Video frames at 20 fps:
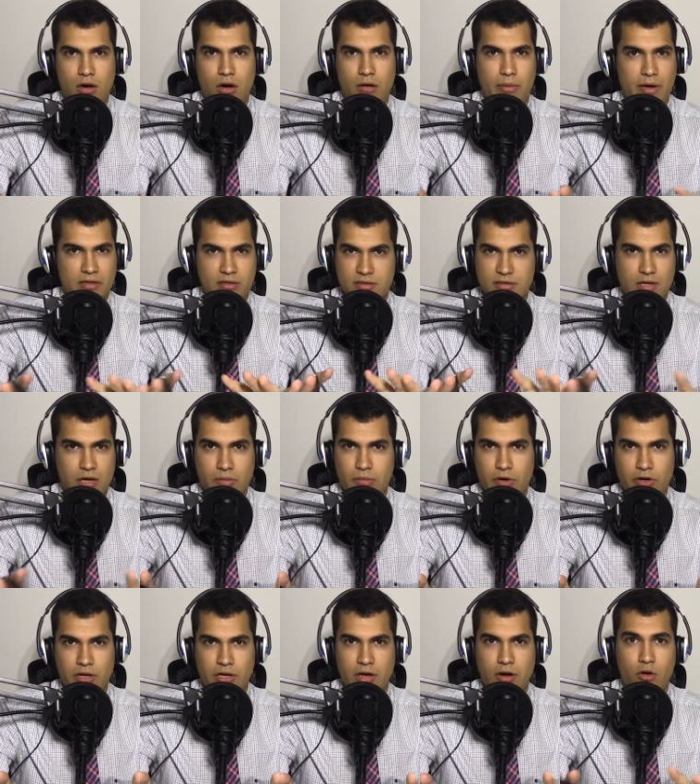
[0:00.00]
about the stock
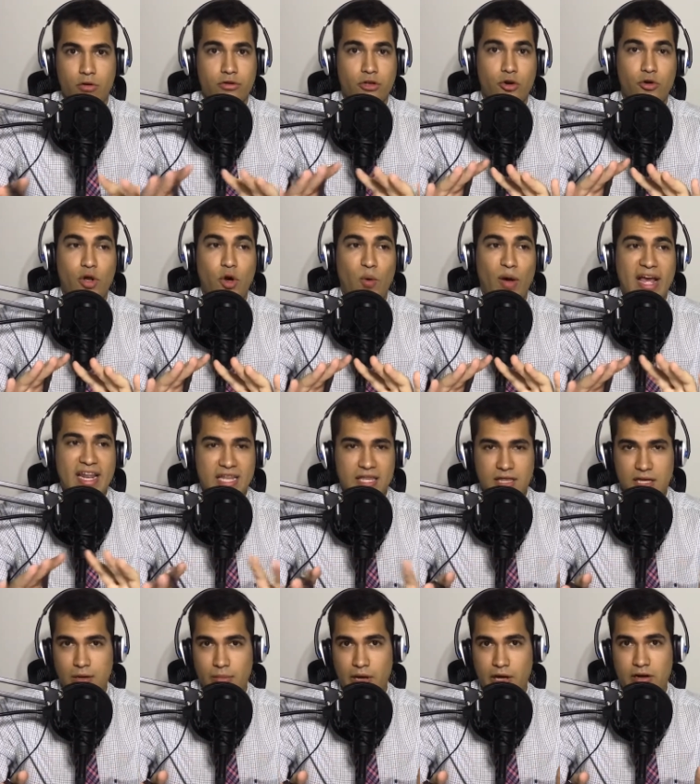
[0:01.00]
market or don't know
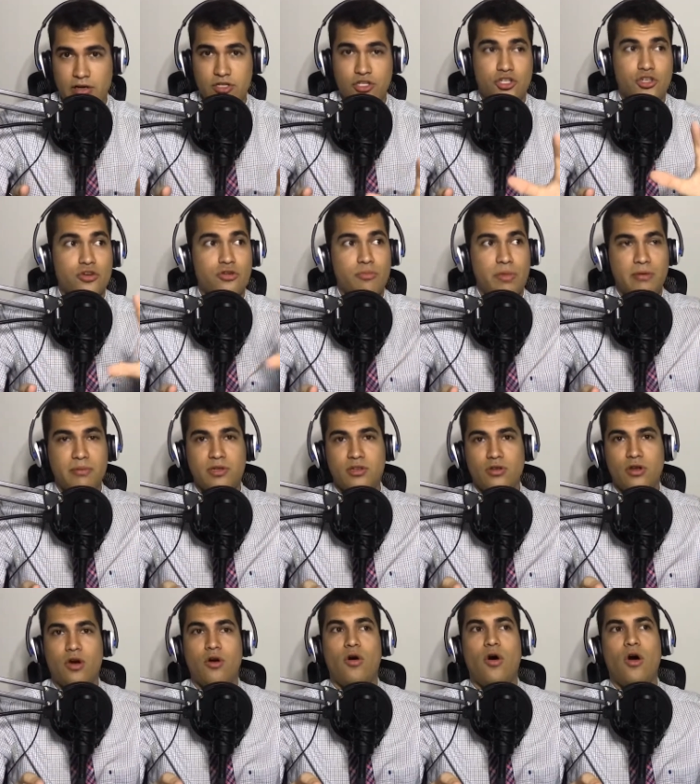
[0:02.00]
anything about it. Sure,
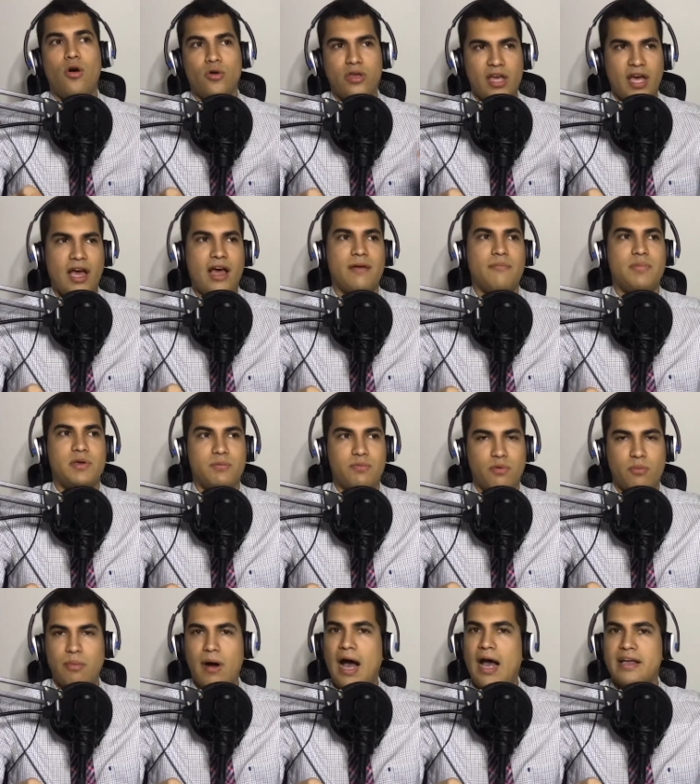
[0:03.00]
maybe oh yeah, people
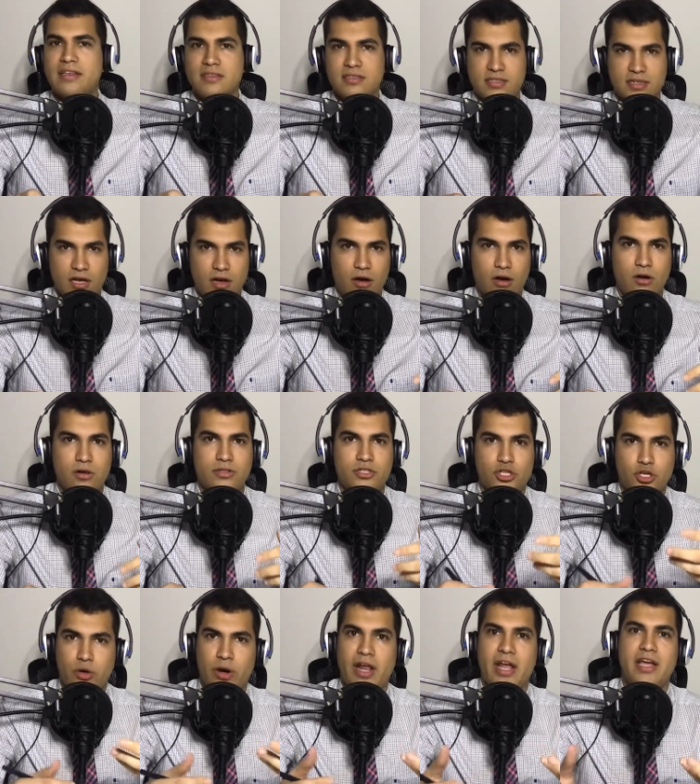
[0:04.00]
buy and sell and
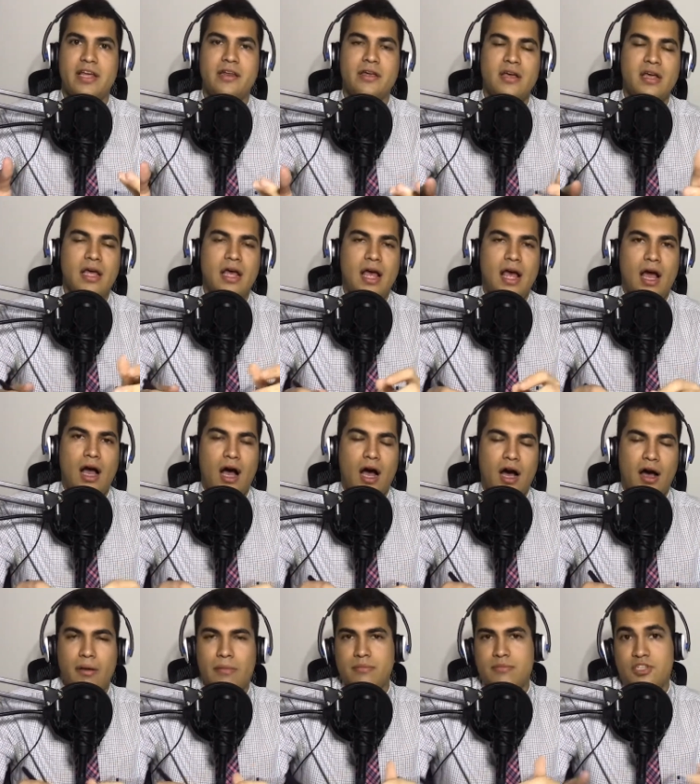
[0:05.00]
trade
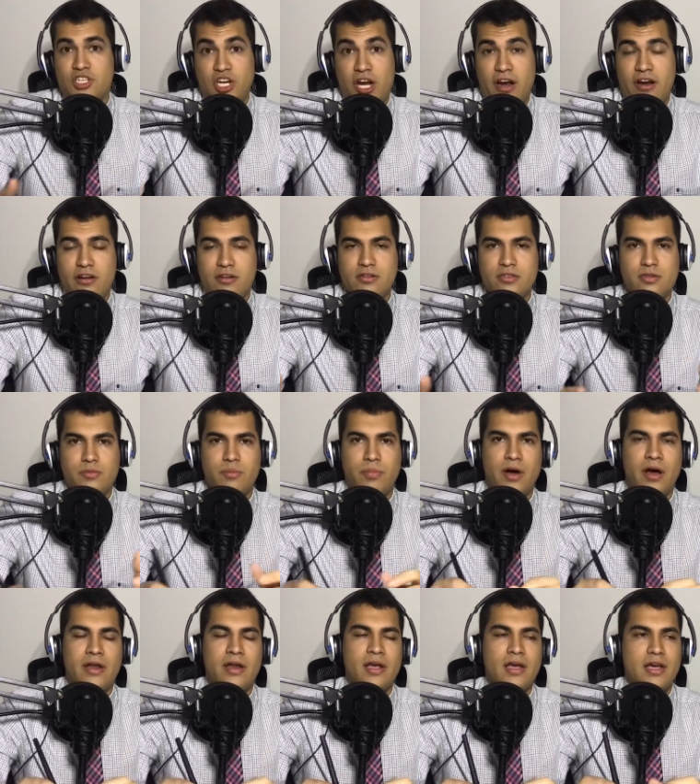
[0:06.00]
shares,
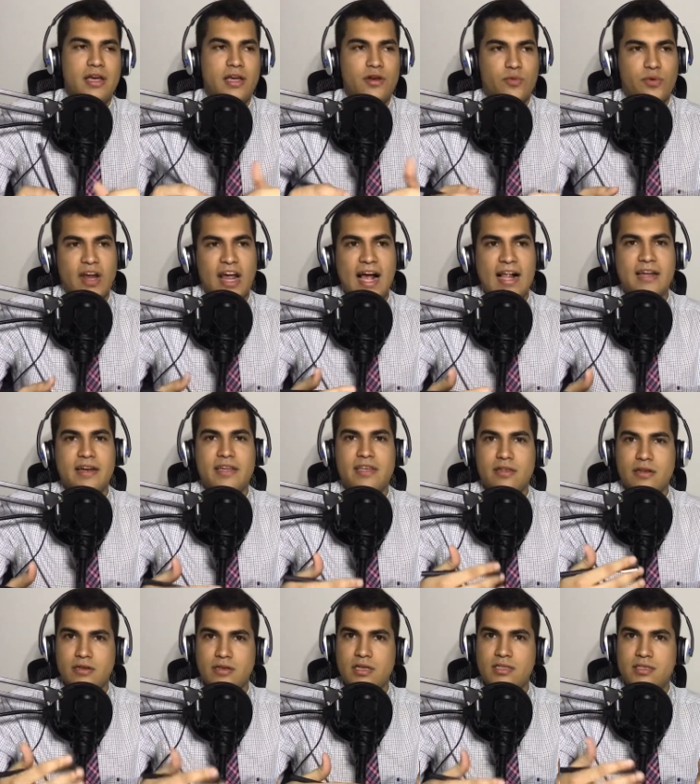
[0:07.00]
but in reality
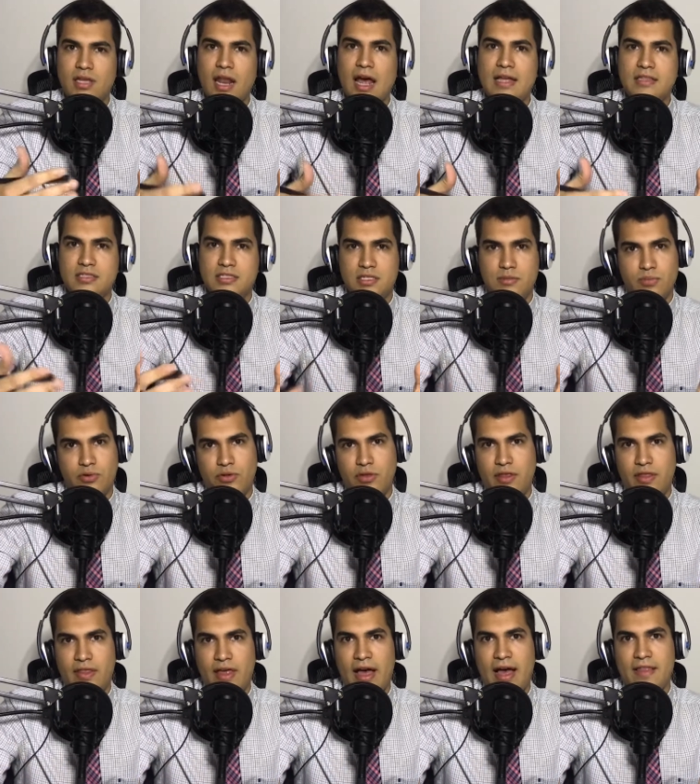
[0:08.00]
it's a lot deeper
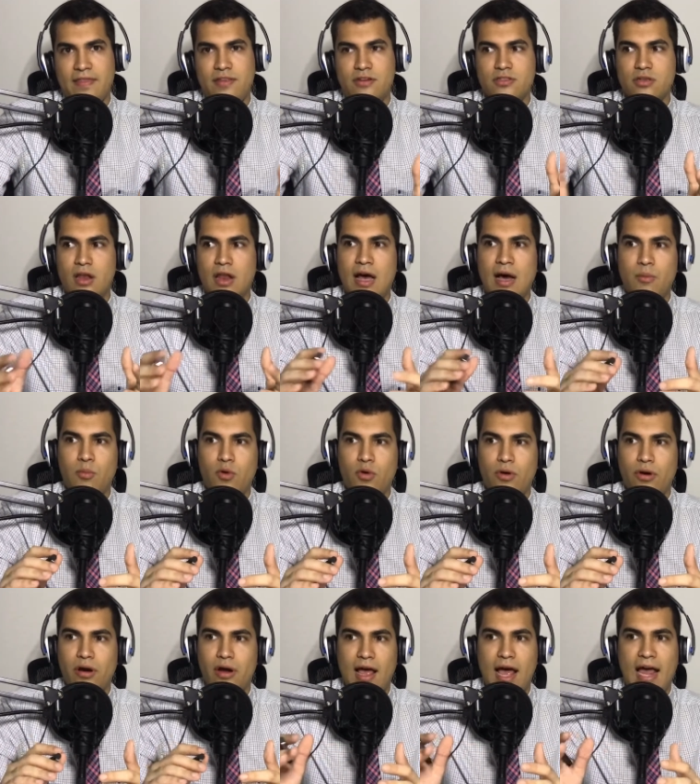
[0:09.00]
than that. There's a lot
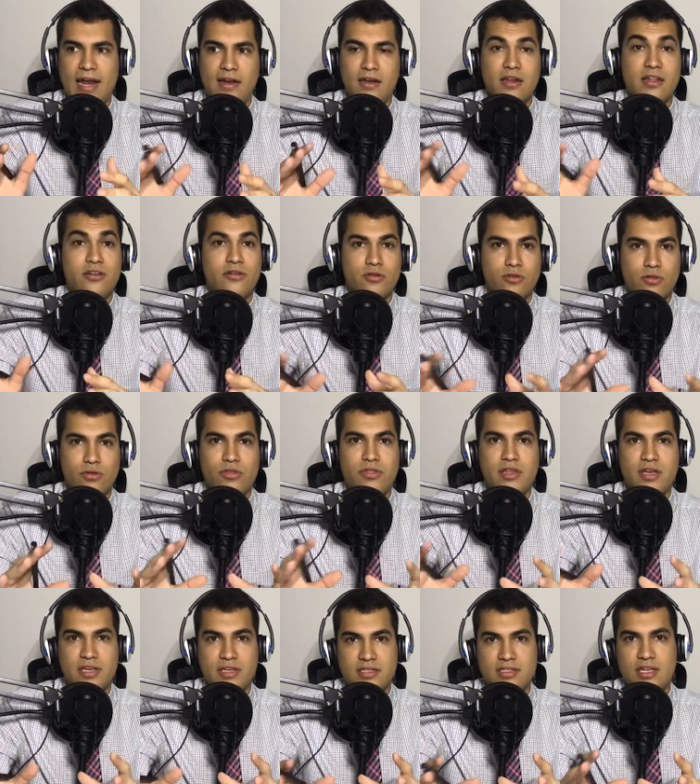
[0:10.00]
more analytical
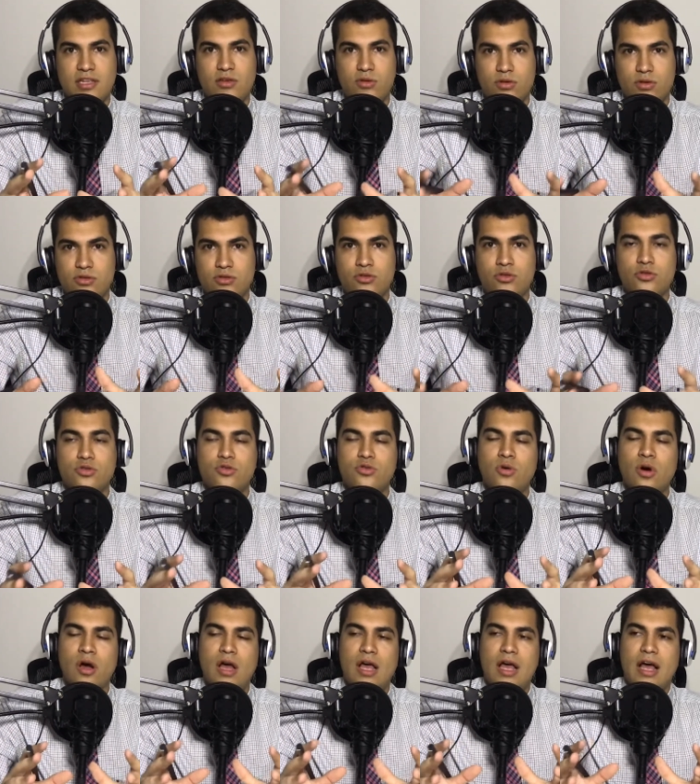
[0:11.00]
things that you could
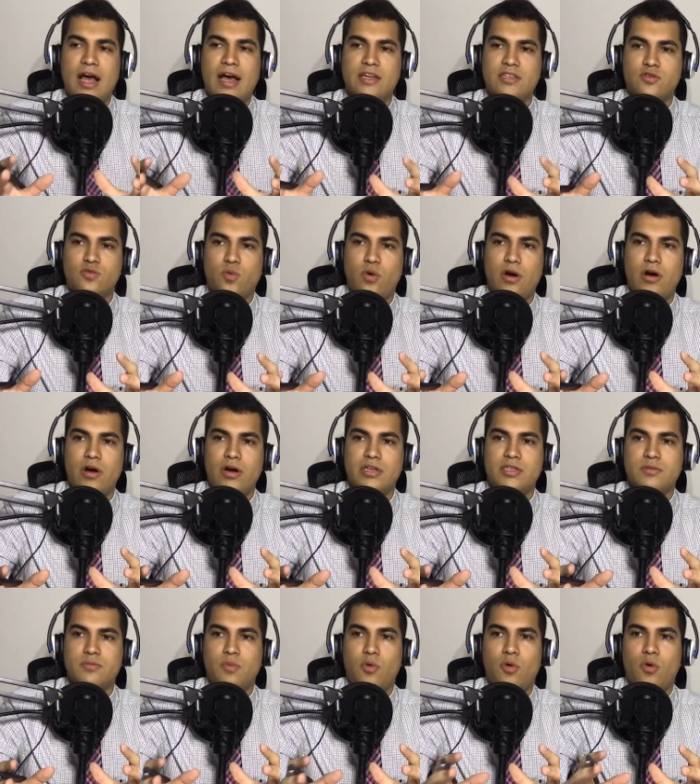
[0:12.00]
do, as well
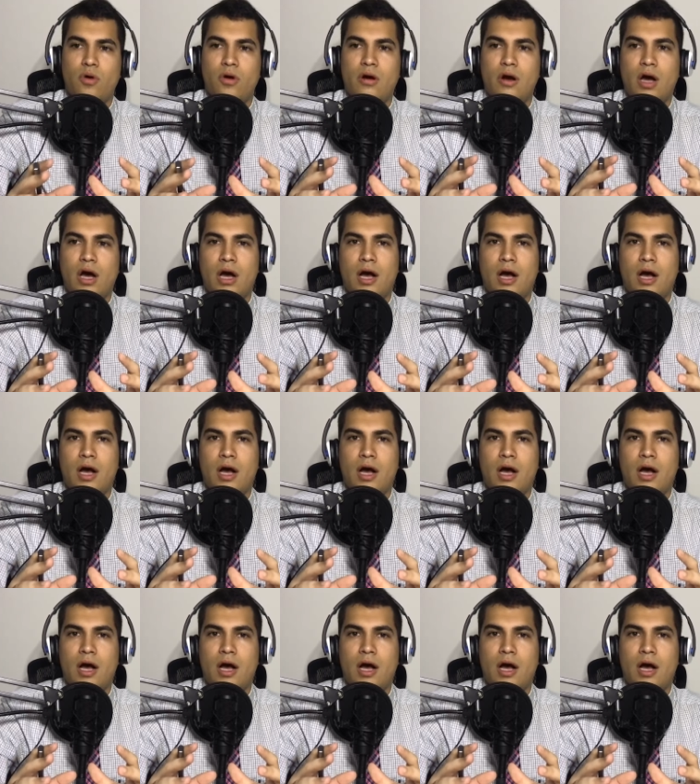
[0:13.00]
as more